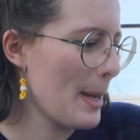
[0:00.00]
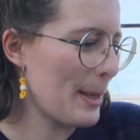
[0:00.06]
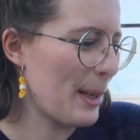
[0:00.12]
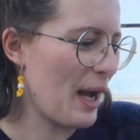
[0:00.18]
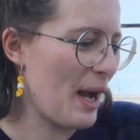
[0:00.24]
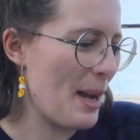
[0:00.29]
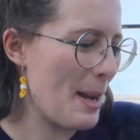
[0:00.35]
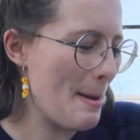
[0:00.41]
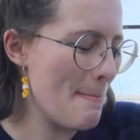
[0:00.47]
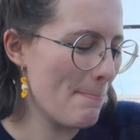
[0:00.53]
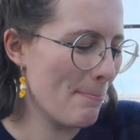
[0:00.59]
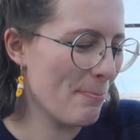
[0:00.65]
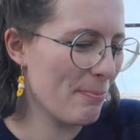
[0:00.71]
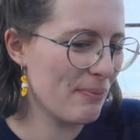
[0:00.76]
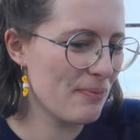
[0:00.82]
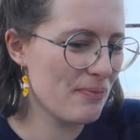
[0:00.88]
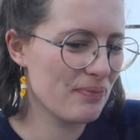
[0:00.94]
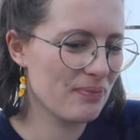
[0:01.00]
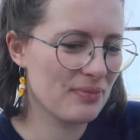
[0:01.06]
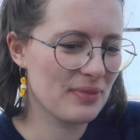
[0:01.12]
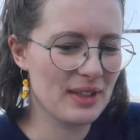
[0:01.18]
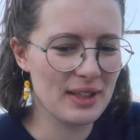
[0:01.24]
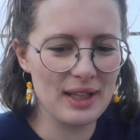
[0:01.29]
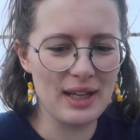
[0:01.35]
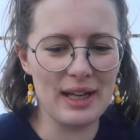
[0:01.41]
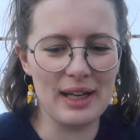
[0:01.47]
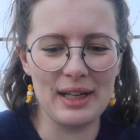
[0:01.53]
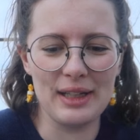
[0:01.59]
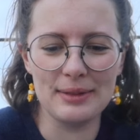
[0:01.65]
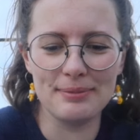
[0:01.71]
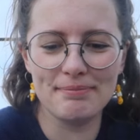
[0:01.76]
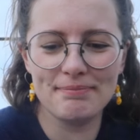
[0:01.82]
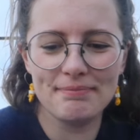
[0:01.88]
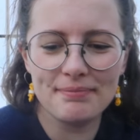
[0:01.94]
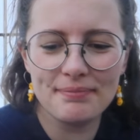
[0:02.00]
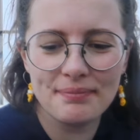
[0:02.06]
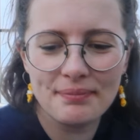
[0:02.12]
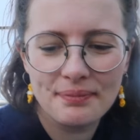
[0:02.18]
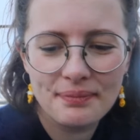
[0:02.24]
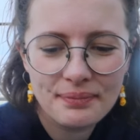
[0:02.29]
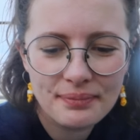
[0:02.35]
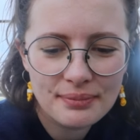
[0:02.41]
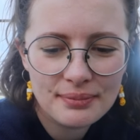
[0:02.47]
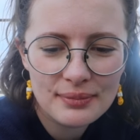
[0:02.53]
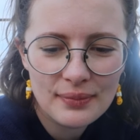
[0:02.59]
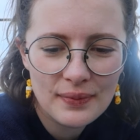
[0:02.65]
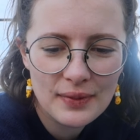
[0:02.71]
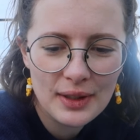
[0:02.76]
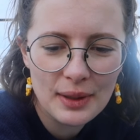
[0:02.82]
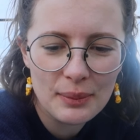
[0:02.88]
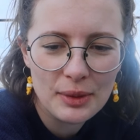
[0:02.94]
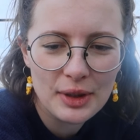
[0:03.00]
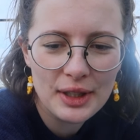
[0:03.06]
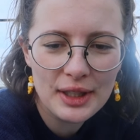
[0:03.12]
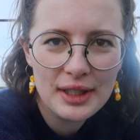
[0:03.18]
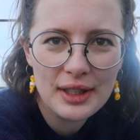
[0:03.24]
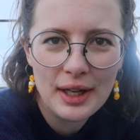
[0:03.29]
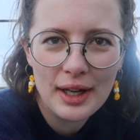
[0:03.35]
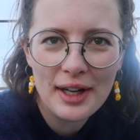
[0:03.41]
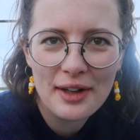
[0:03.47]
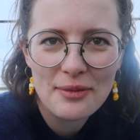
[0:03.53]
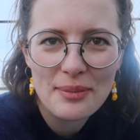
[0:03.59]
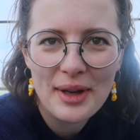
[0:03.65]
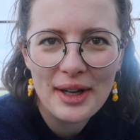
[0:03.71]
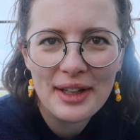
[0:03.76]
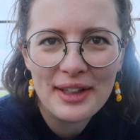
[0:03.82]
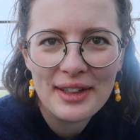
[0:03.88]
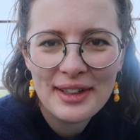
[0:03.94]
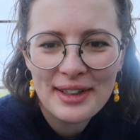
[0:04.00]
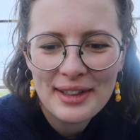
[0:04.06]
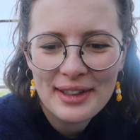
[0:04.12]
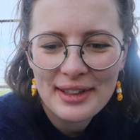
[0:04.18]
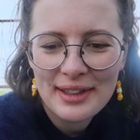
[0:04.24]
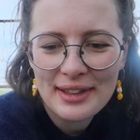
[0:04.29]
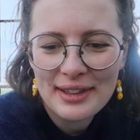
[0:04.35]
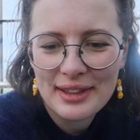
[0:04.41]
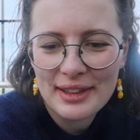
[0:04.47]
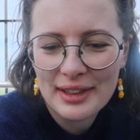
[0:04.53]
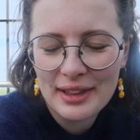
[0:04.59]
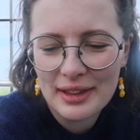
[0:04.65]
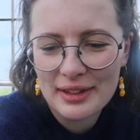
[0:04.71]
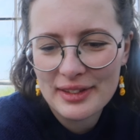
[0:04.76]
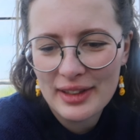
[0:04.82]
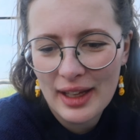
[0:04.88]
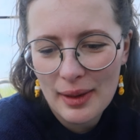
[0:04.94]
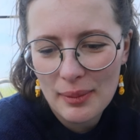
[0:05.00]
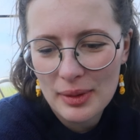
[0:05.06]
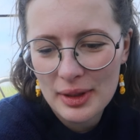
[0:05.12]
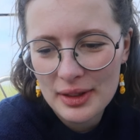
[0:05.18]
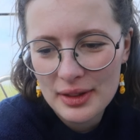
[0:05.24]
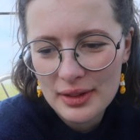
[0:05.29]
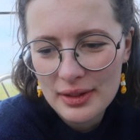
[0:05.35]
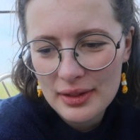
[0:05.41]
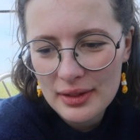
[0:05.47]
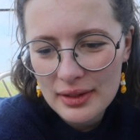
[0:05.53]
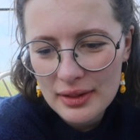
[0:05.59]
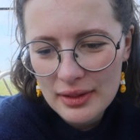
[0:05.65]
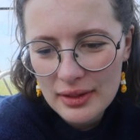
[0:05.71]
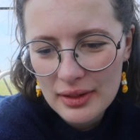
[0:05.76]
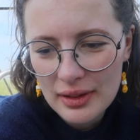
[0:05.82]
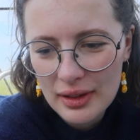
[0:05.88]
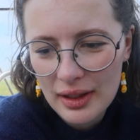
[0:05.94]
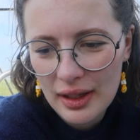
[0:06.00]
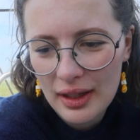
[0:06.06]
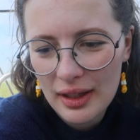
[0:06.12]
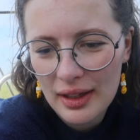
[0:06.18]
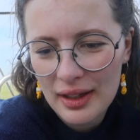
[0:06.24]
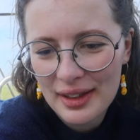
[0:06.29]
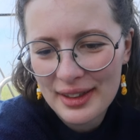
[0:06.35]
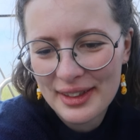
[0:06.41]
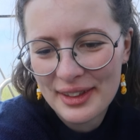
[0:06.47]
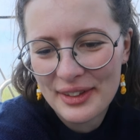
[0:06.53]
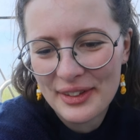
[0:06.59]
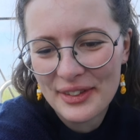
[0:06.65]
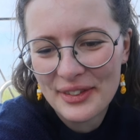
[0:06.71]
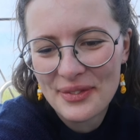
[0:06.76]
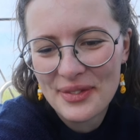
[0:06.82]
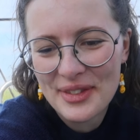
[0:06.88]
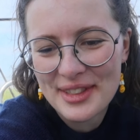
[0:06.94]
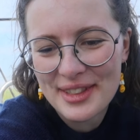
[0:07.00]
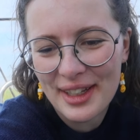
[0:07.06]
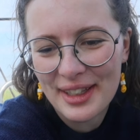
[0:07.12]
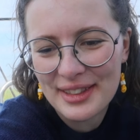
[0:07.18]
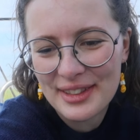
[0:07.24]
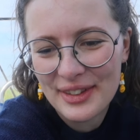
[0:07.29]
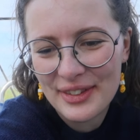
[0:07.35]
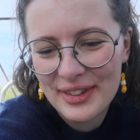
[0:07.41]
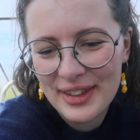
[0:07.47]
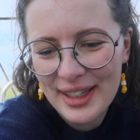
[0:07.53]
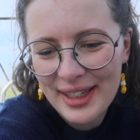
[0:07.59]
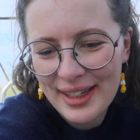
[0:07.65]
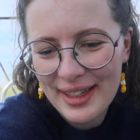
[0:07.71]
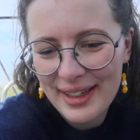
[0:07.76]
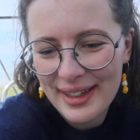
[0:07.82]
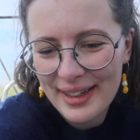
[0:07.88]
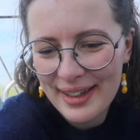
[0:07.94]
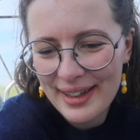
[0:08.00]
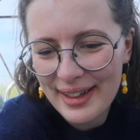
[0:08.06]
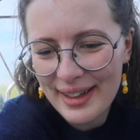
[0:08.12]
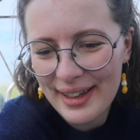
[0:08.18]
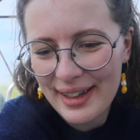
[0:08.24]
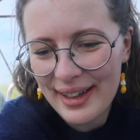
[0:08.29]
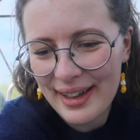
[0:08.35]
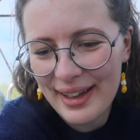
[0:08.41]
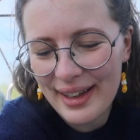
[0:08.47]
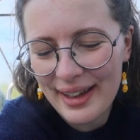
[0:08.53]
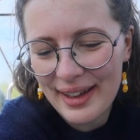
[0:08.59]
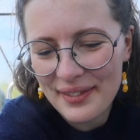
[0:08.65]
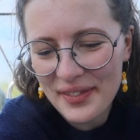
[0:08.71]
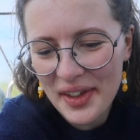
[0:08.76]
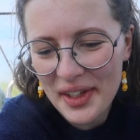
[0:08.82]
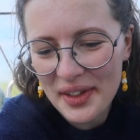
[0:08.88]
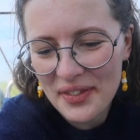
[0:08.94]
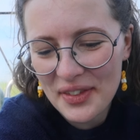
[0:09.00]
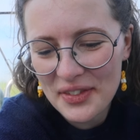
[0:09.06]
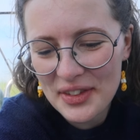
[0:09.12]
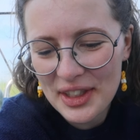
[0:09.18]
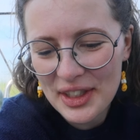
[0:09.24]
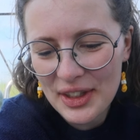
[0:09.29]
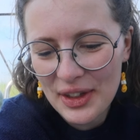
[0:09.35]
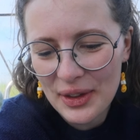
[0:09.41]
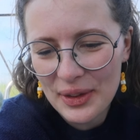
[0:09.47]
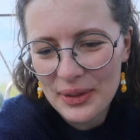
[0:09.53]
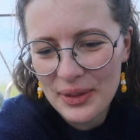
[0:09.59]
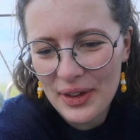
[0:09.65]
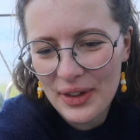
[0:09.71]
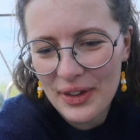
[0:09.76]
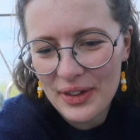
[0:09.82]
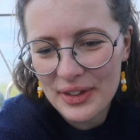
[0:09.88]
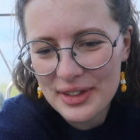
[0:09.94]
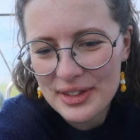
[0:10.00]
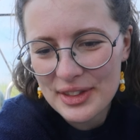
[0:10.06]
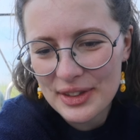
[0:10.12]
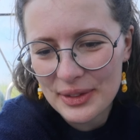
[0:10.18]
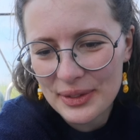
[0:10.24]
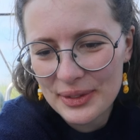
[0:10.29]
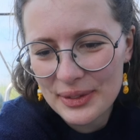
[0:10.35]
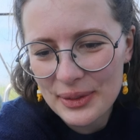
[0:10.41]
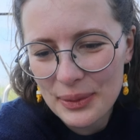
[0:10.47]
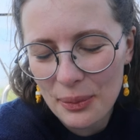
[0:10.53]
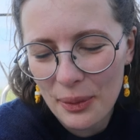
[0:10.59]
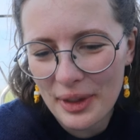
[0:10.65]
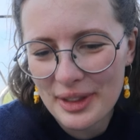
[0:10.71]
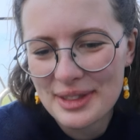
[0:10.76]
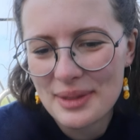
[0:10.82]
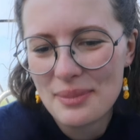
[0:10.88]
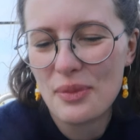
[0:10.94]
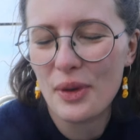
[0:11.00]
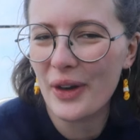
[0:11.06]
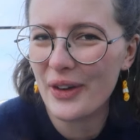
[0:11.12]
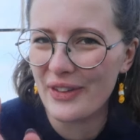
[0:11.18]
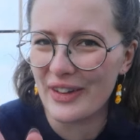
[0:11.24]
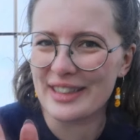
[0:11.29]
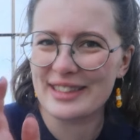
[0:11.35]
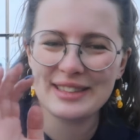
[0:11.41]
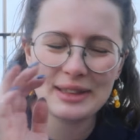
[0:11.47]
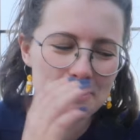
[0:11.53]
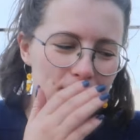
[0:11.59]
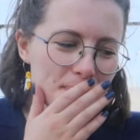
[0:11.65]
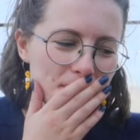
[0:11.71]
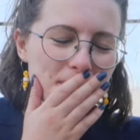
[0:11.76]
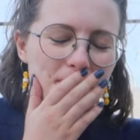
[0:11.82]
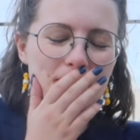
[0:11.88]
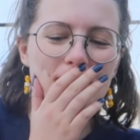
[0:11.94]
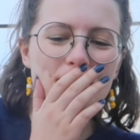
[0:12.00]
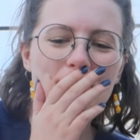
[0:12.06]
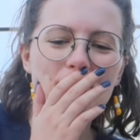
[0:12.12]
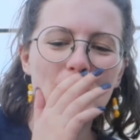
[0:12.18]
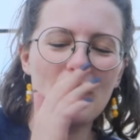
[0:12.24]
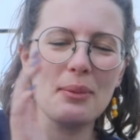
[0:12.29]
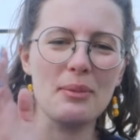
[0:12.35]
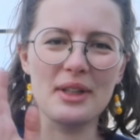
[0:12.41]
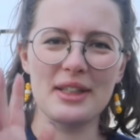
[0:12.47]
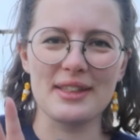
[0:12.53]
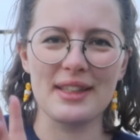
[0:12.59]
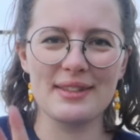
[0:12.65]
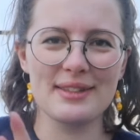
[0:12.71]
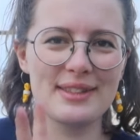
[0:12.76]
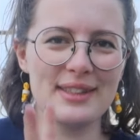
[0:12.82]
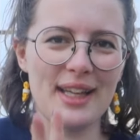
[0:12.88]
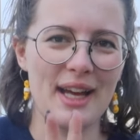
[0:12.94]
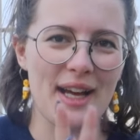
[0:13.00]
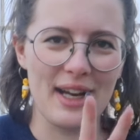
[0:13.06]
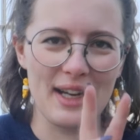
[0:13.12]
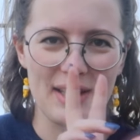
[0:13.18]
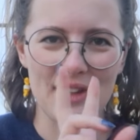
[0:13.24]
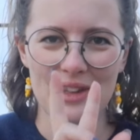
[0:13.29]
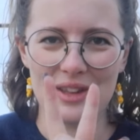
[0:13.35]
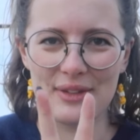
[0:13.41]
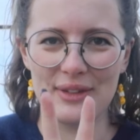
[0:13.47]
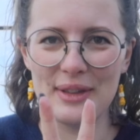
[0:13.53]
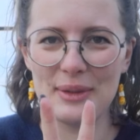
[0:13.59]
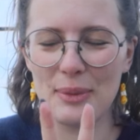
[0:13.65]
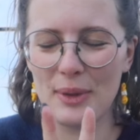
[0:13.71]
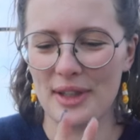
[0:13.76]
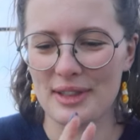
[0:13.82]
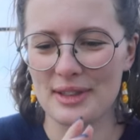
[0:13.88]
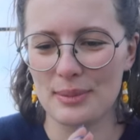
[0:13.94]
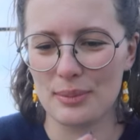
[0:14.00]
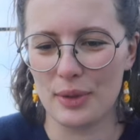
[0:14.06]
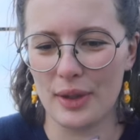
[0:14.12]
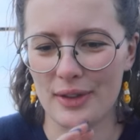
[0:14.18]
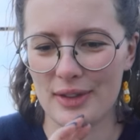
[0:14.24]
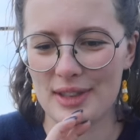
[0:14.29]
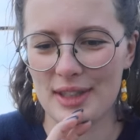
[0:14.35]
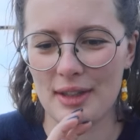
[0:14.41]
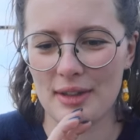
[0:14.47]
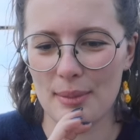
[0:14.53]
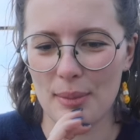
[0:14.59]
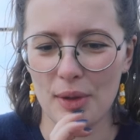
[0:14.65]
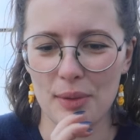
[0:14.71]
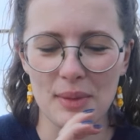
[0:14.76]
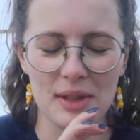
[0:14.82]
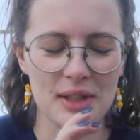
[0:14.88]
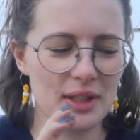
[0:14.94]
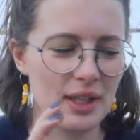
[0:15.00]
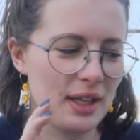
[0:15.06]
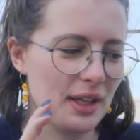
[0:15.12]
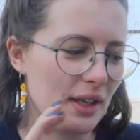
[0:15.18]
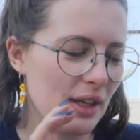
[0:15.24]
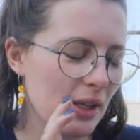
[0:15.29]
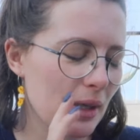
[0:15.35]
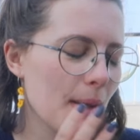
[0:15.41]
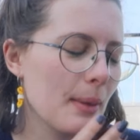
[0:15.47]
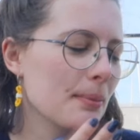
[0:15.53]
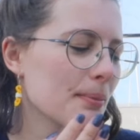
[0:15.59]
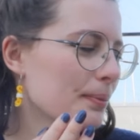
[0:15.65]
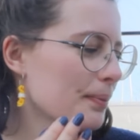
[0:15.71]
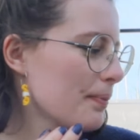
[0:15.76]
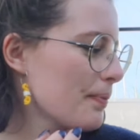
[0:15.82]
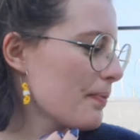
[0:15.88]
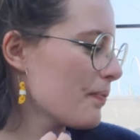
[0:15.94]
Okay. Um, I'm gonna have my little tablet uh, here beside you. Um, and I'm going to go on to works in progress. Because I'm three works in progress at the moment and I am